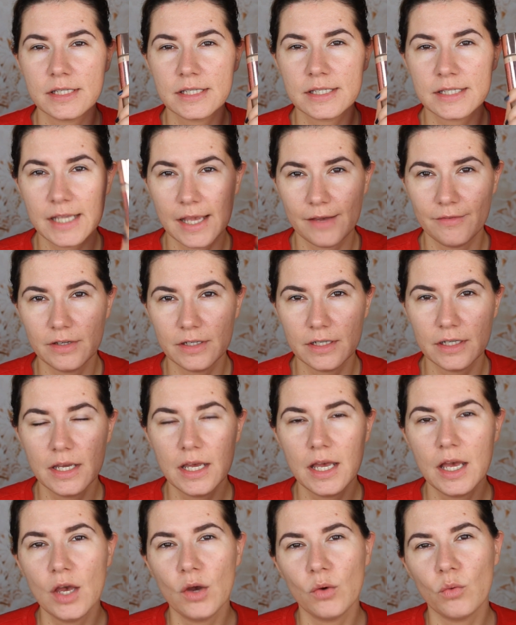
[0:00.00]
seven.
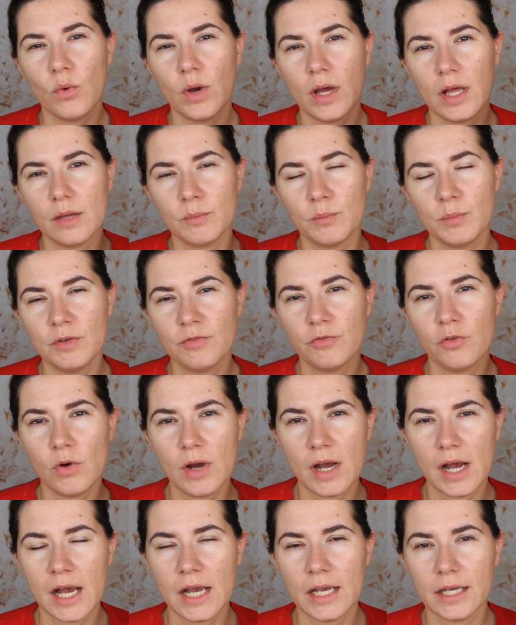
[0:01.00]
Well,
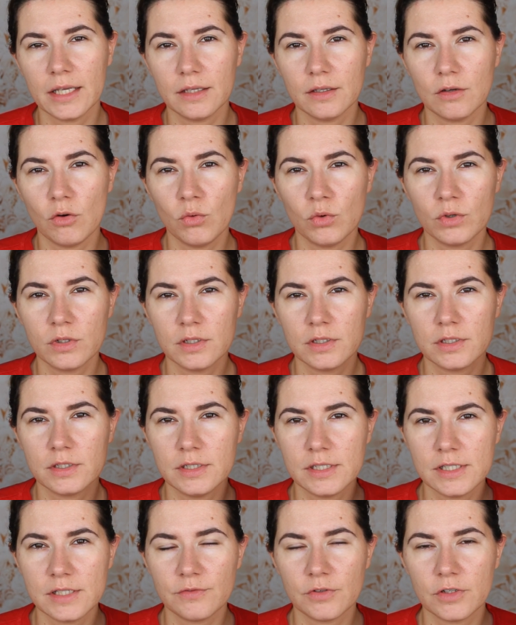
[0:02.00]
before I ordered
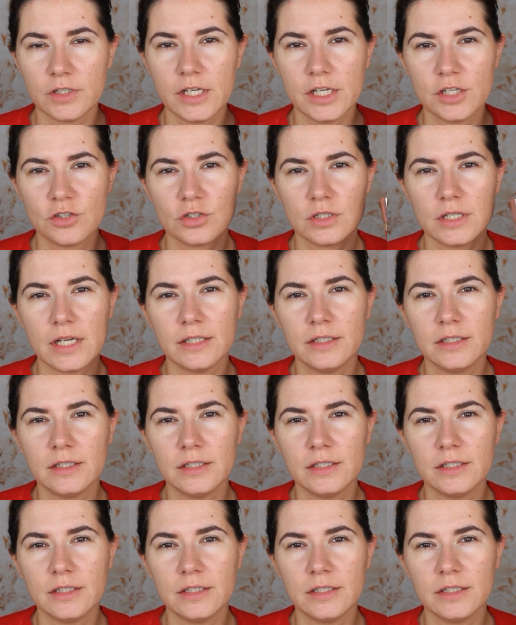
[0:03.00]
this foundation,